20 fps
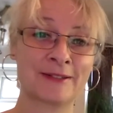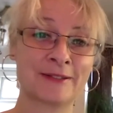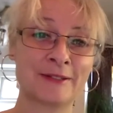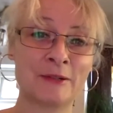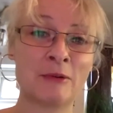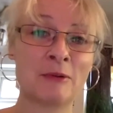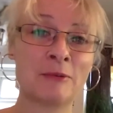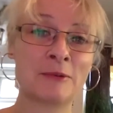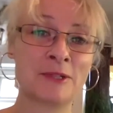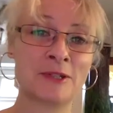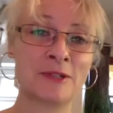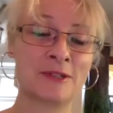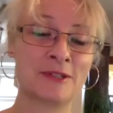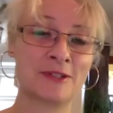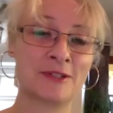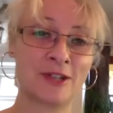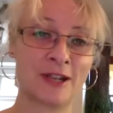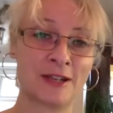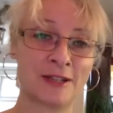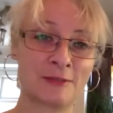So what would you
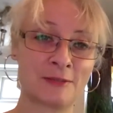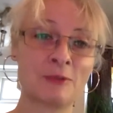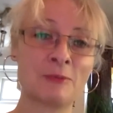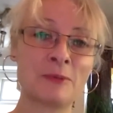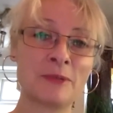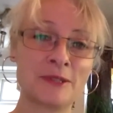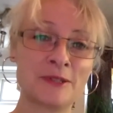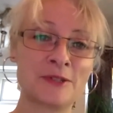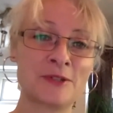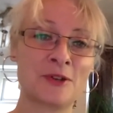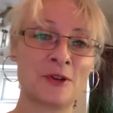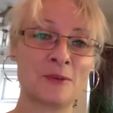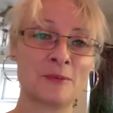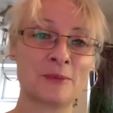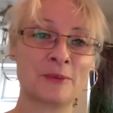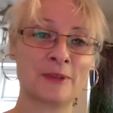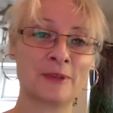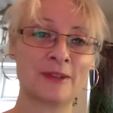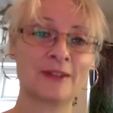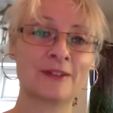suggest? What would be the top
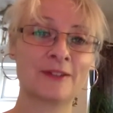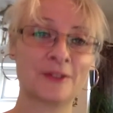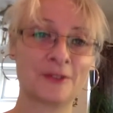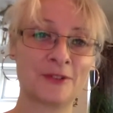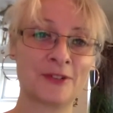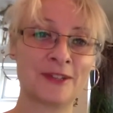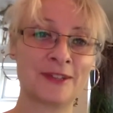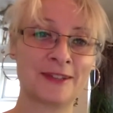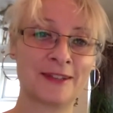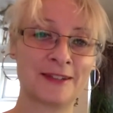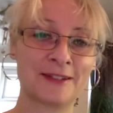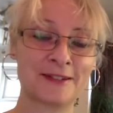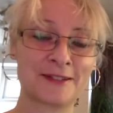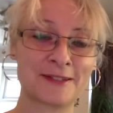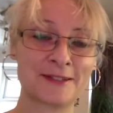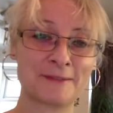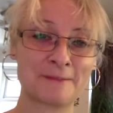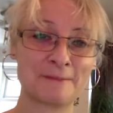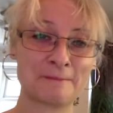3 things?